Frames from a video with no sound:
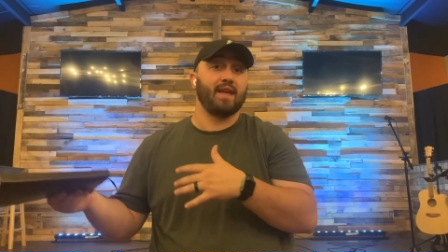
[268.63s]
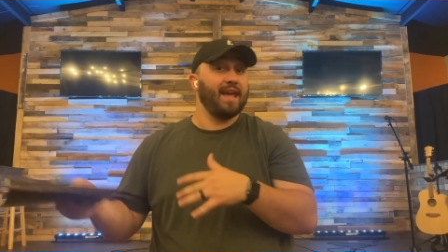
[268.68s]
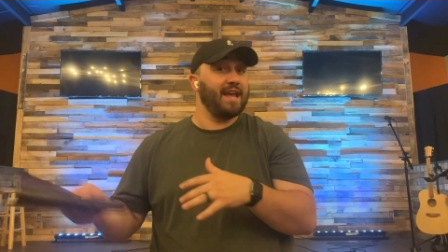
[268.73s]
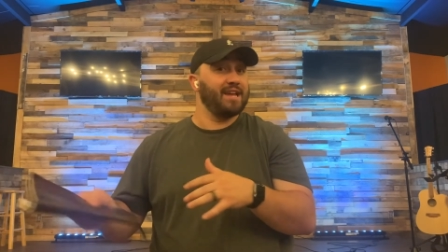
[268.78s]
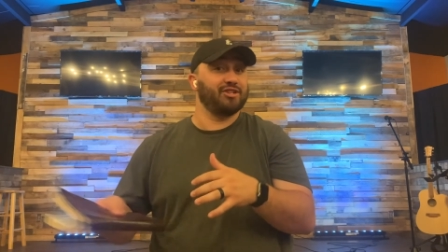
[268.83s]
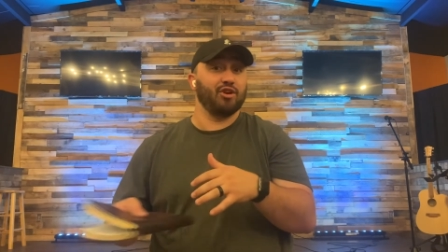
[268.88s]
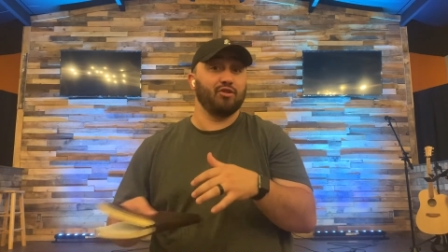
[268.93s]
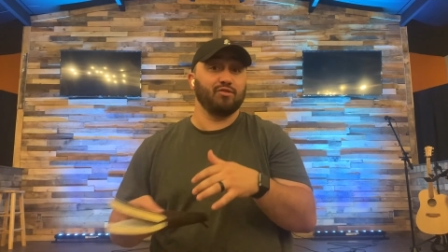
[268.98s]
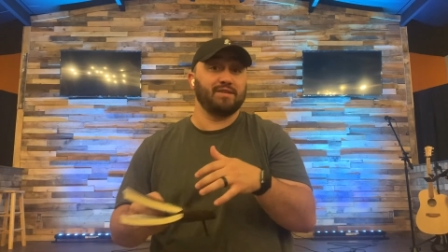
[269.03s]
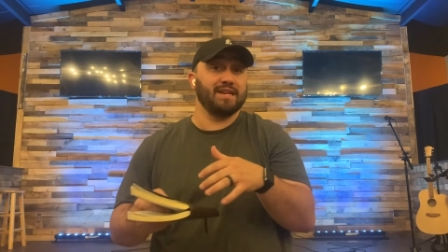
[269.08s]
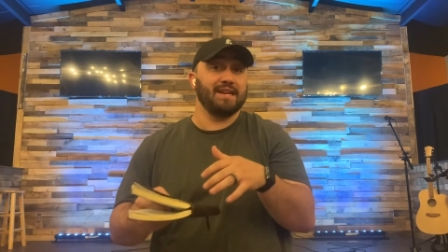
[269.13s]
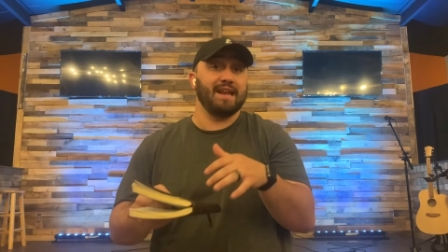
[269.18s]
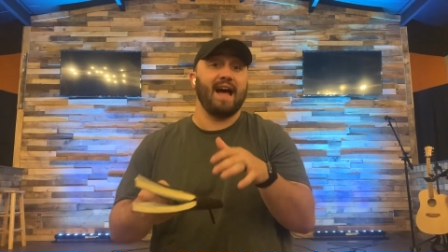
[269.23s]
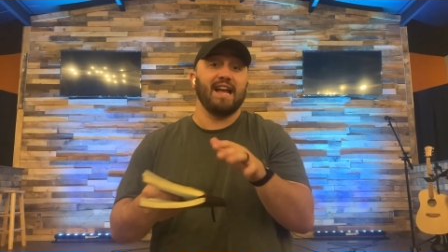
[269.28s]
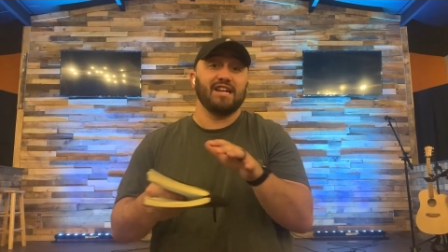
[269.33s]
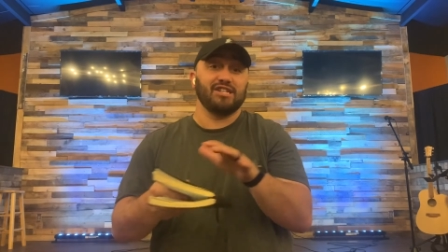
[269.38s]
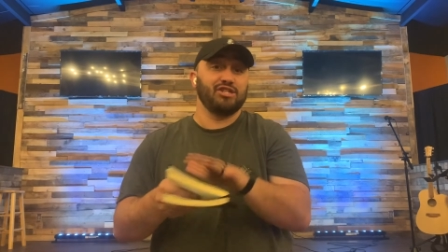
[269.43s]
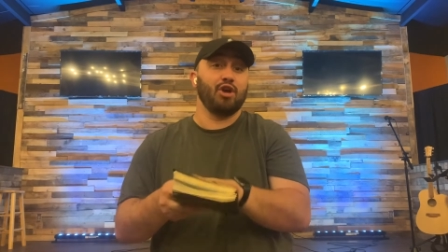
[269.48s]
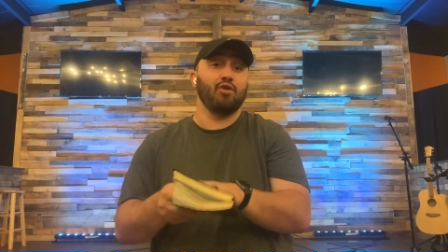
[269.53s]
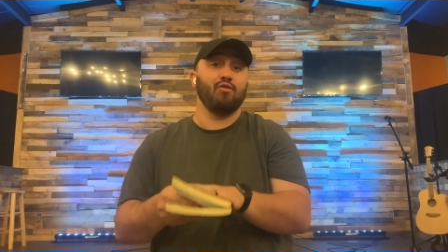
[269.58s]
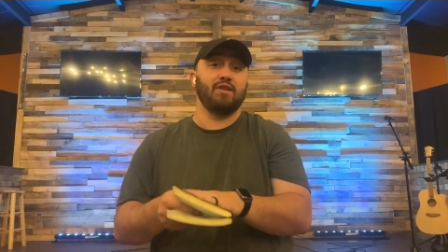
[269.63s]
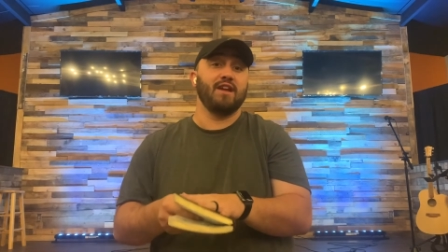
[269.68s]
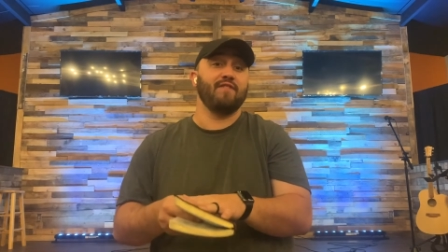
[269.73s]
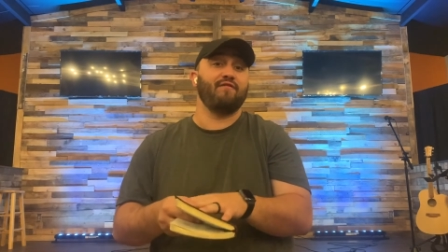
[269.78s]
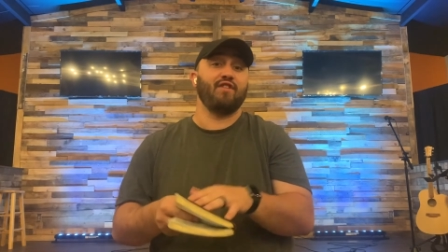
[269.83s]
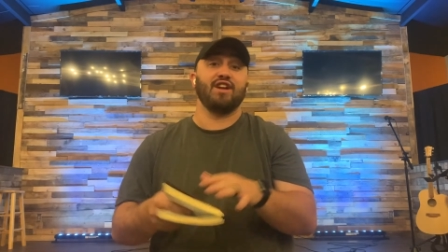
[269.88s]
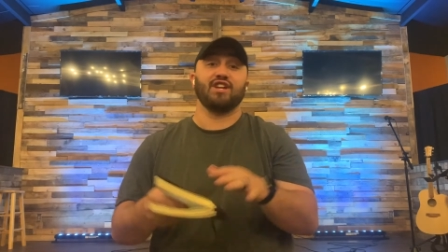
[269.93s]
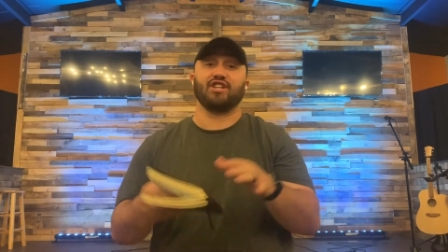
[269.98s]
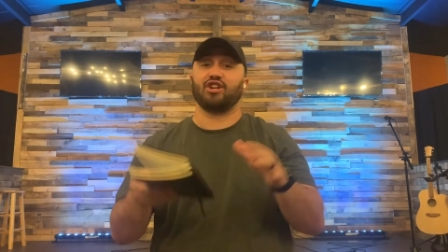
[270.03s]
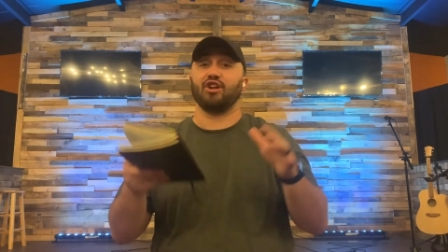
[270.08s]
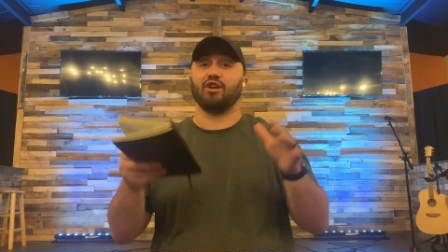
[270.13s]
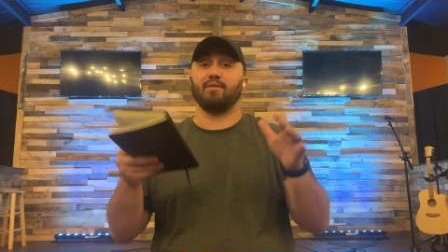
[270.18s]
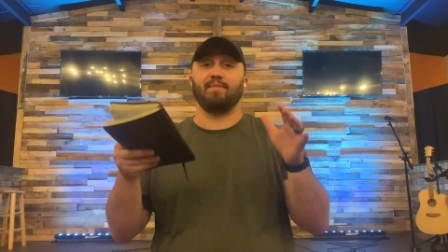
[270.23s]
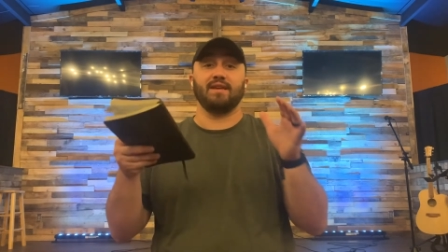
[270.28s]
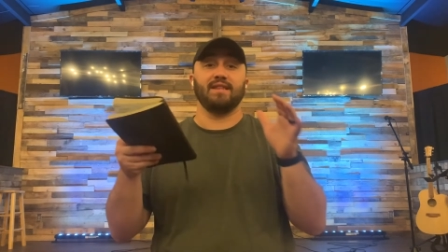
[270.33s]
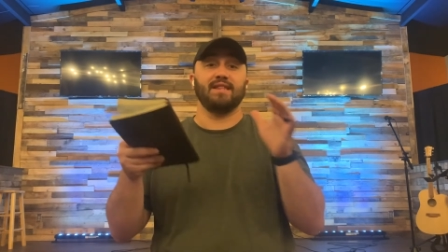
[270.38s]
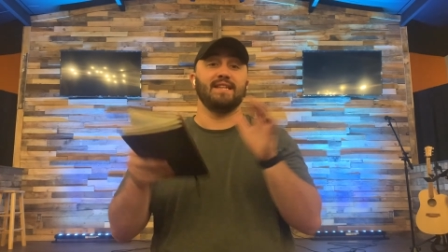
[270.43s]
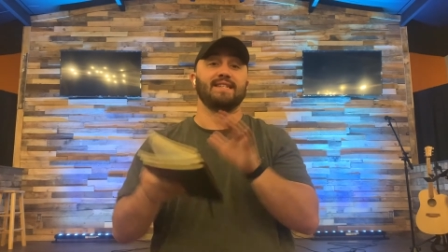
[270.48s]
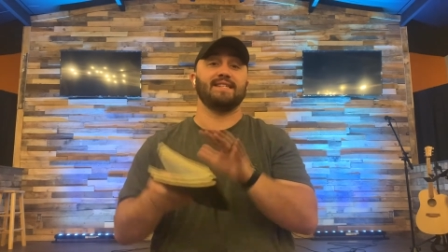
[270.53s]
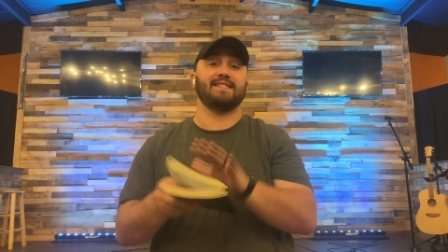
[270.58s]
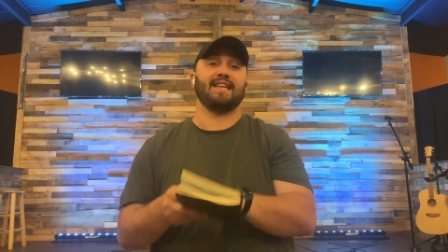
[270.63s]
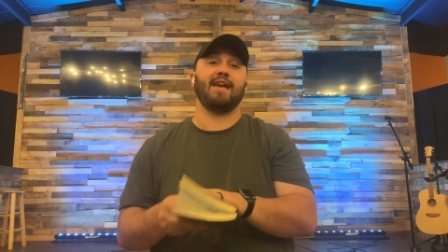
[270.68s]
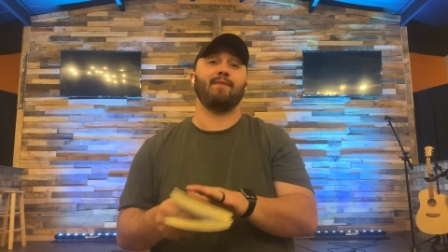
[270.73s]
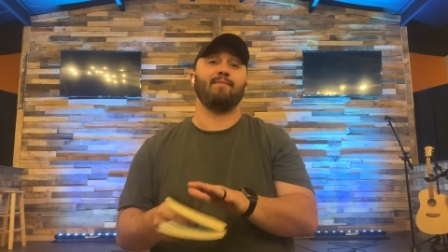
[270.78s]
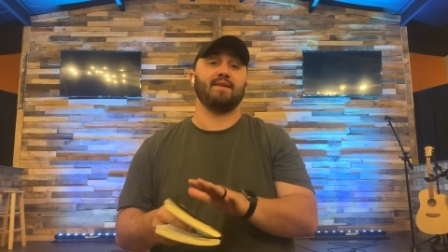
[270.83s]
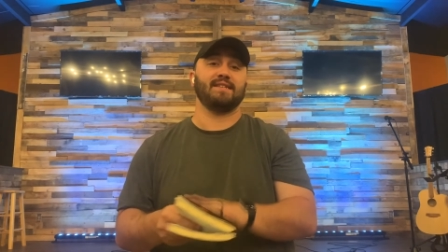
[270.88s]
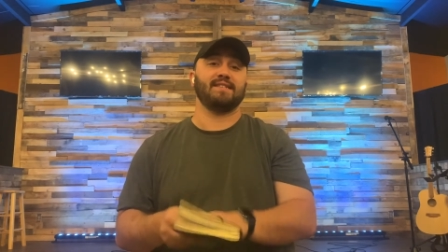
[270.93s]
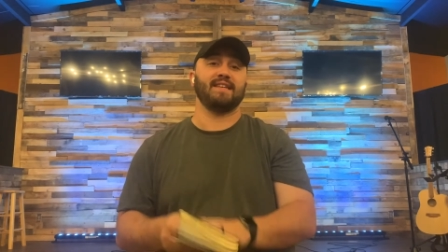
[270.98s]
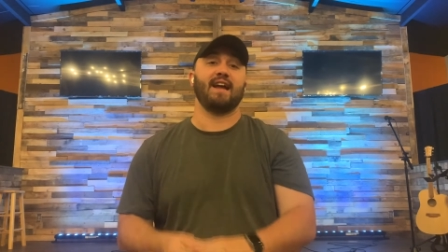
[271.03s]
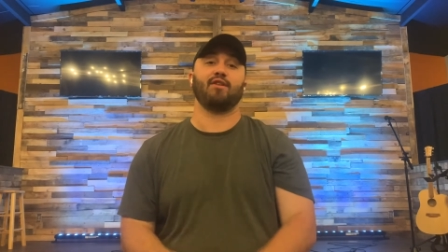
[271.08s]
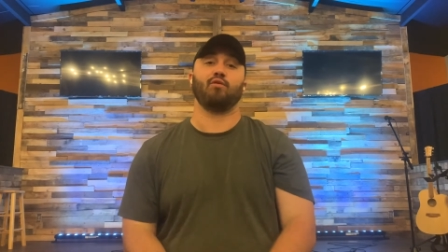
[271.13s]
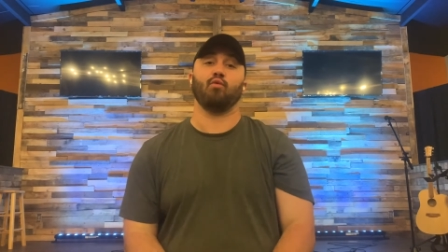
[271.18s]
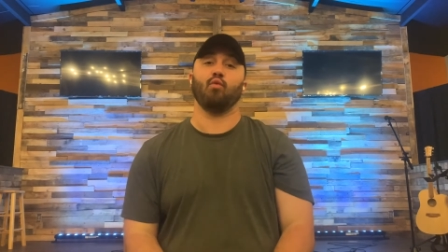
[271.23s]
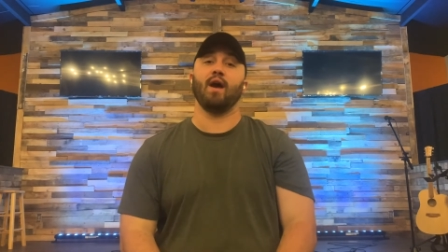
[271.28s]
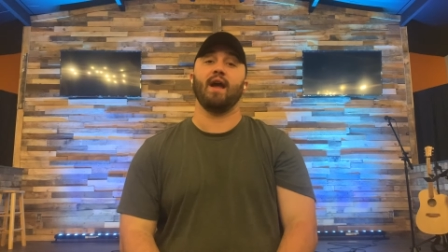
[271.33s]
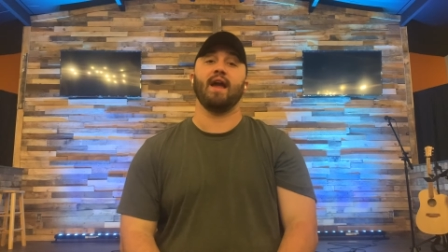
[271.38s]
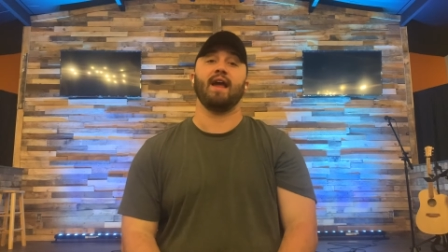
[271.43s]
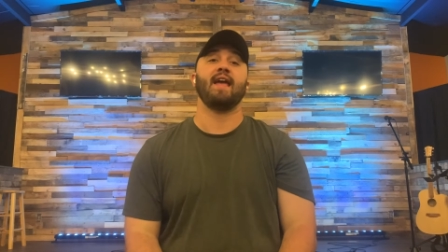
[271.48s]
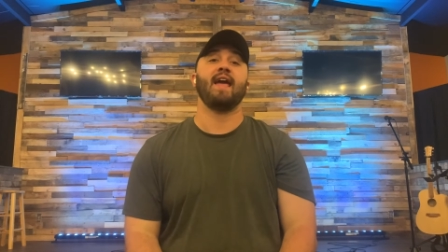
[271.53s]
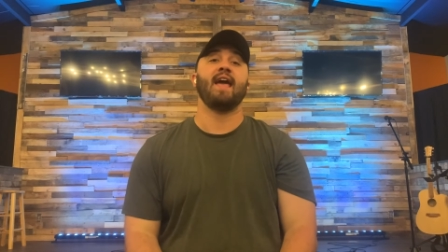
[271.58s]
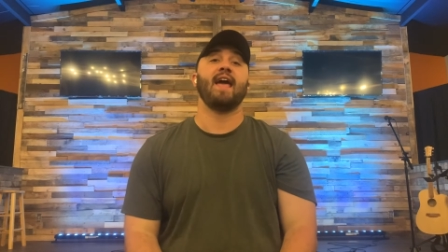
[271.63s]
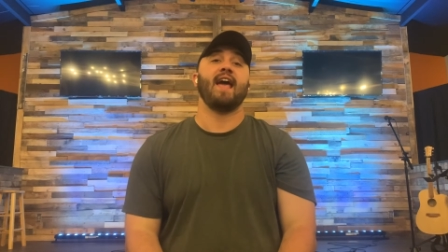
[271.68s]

And so tonight's no different. It's going to be the same exact way